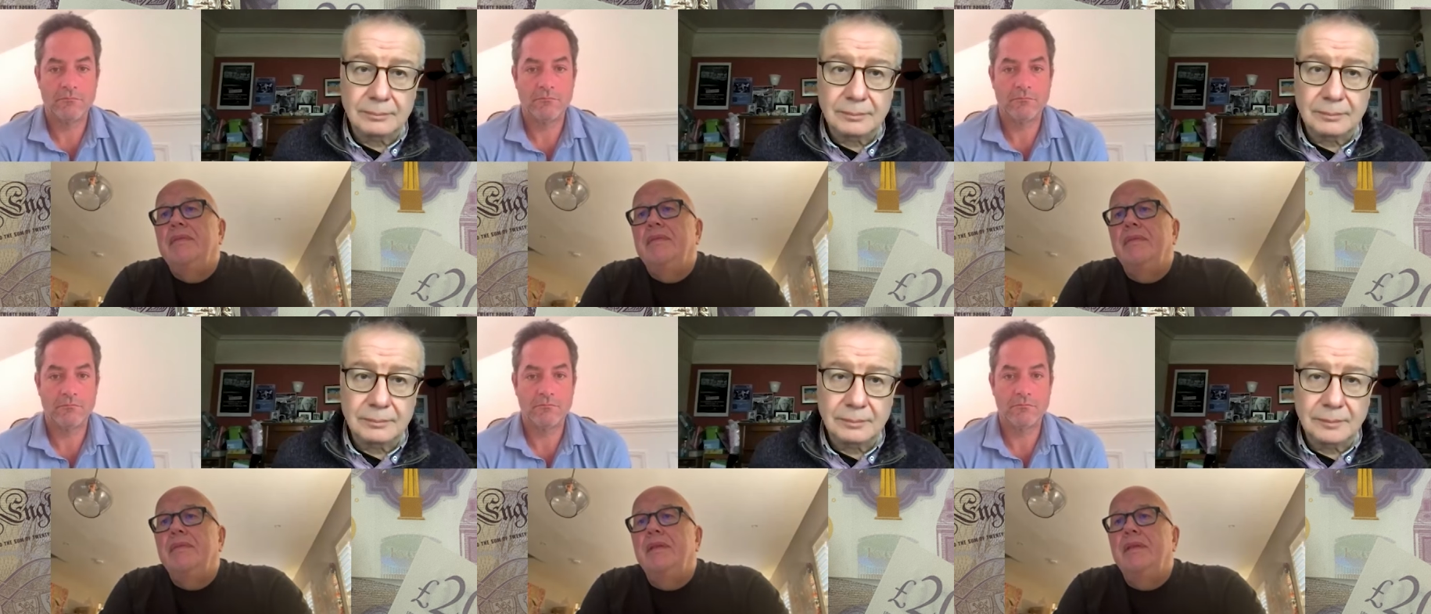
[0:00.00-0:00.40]

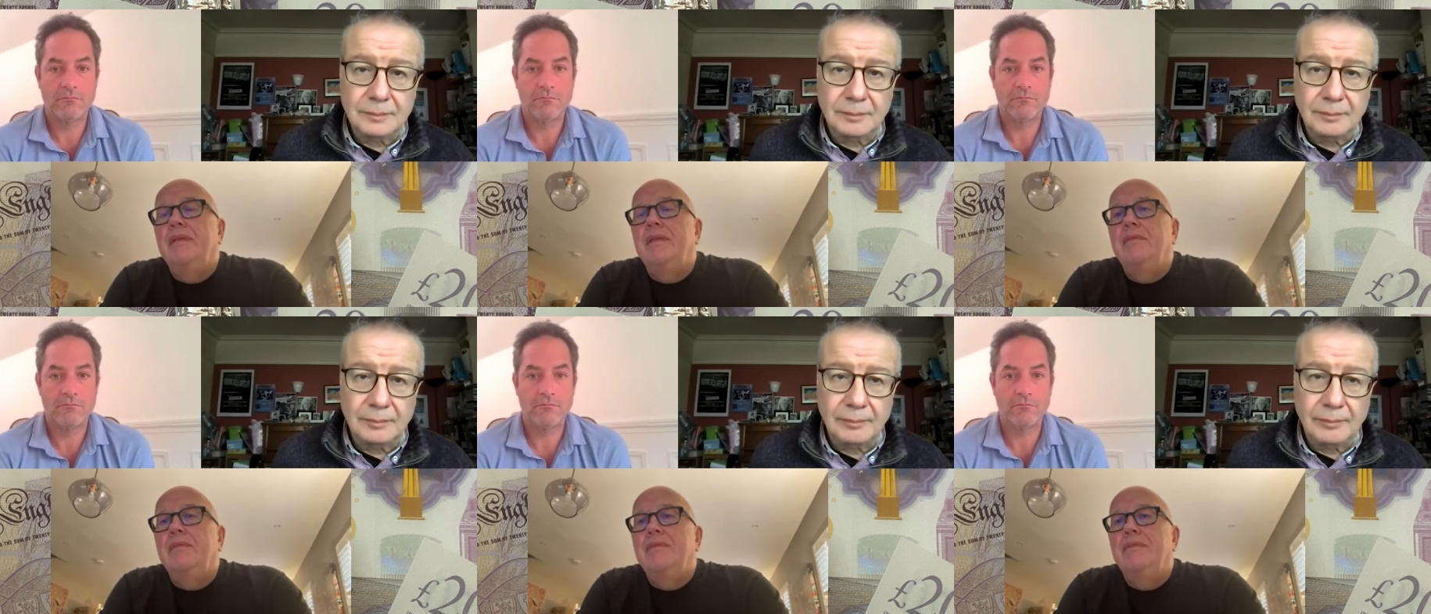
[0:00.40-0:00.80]

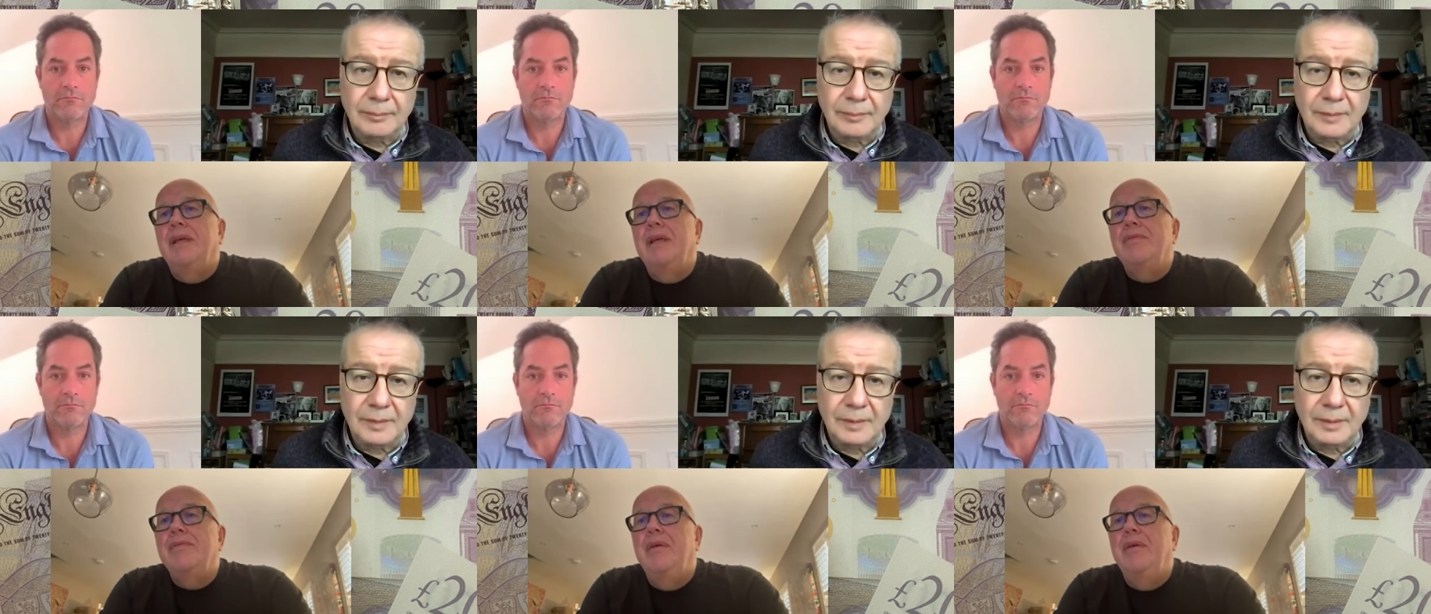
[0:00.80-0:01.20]
Speaker 1: So
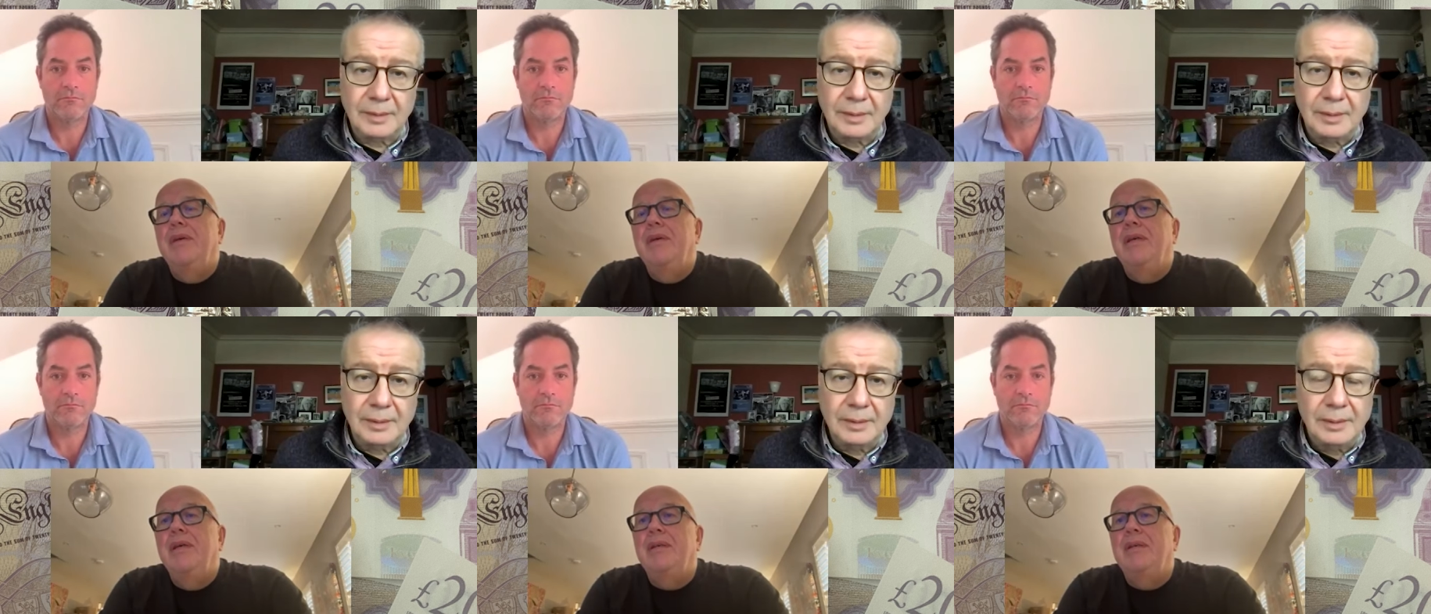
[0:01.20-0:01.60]
that's where we
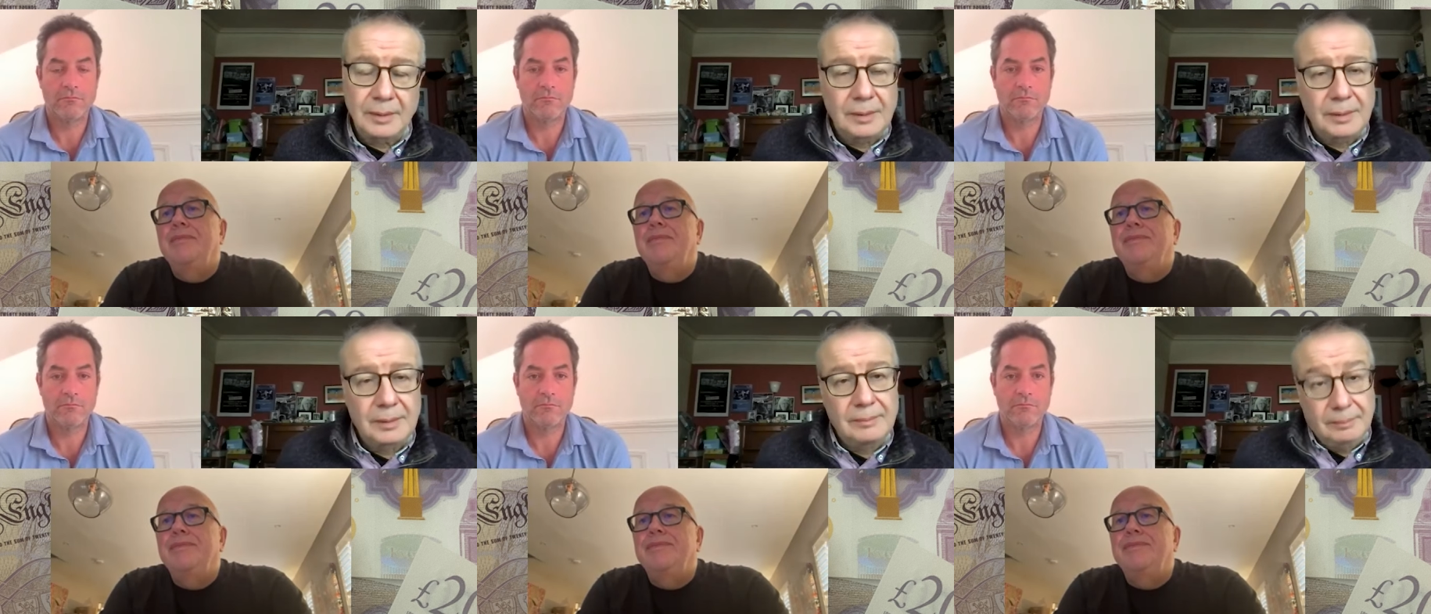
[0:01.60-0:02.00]
are.
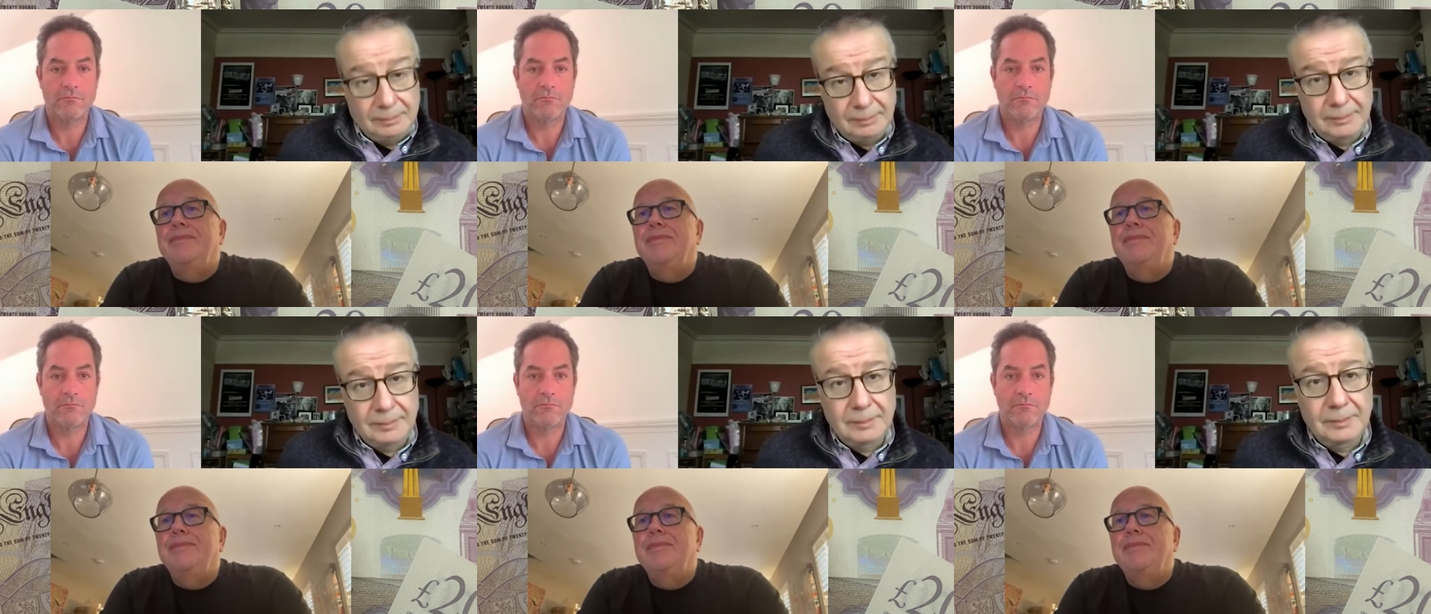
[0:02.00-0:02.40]

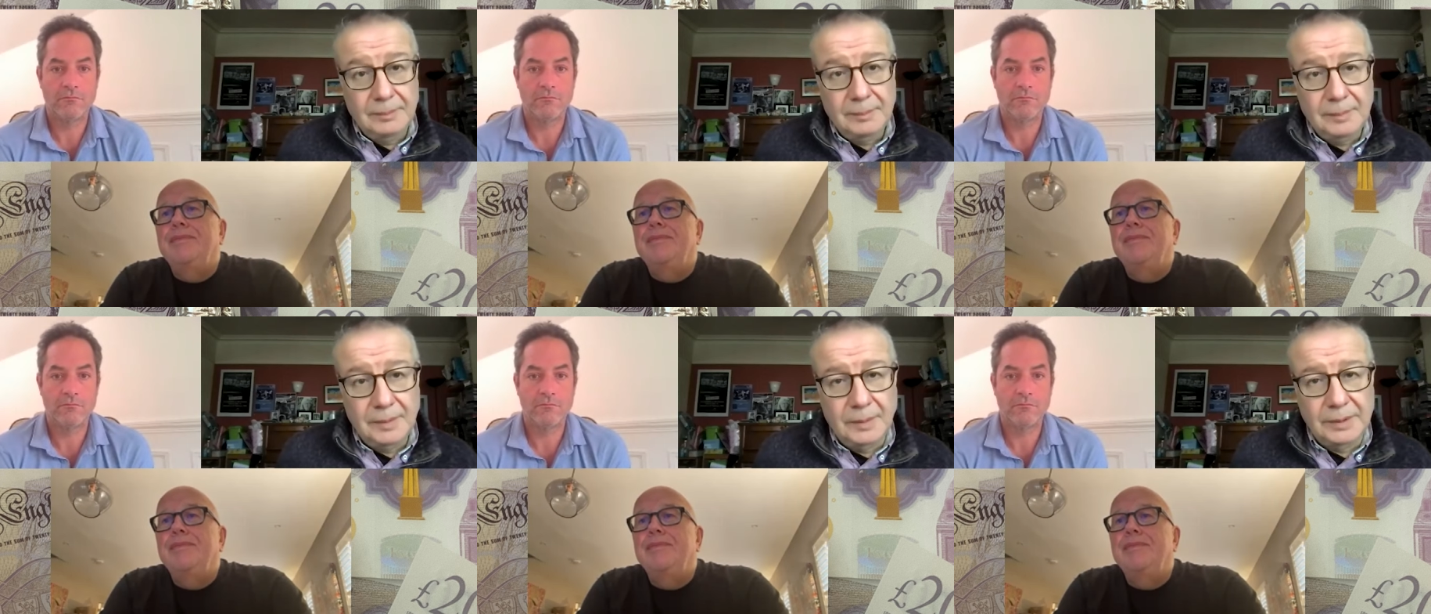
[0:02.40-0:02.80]

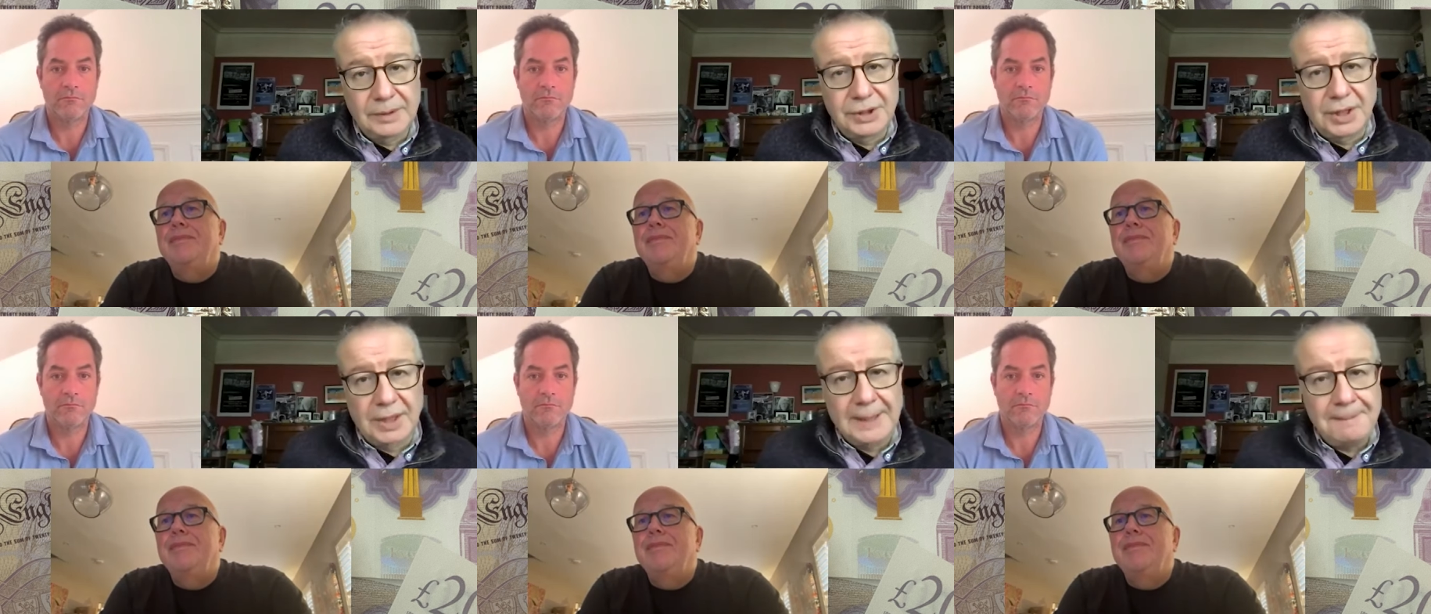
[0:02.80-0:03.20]
Speaker 2: Go on,
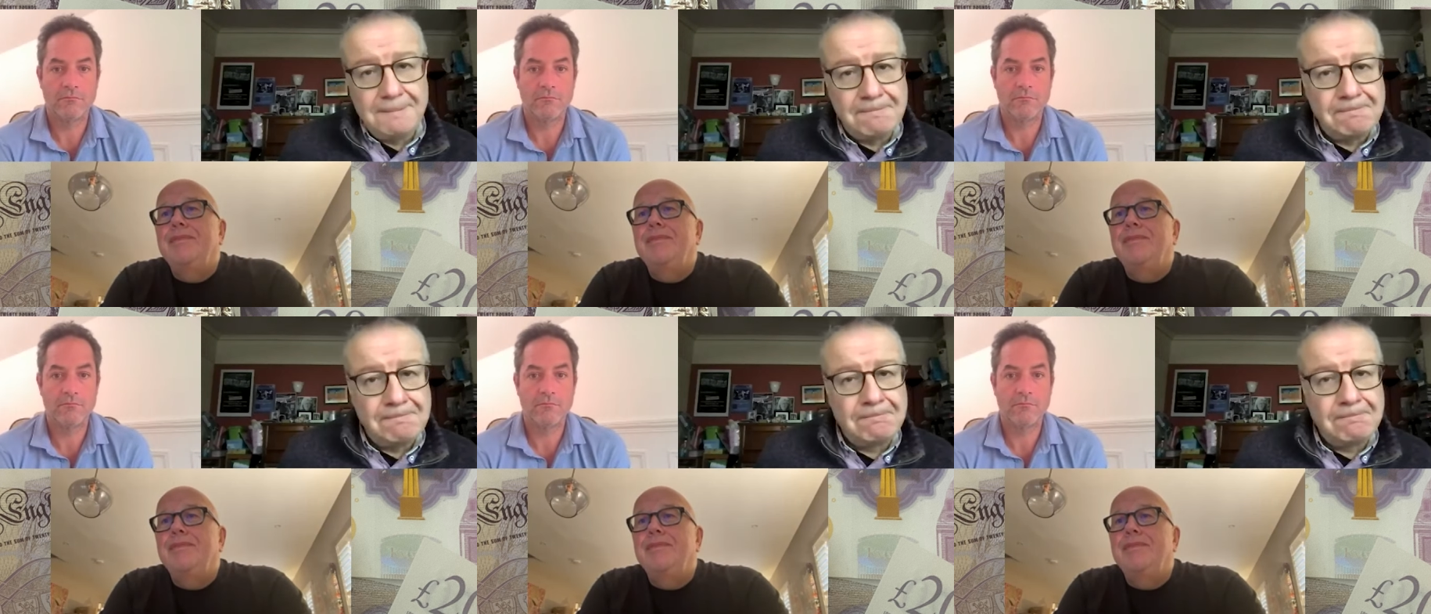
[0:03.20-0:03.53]
Charlie.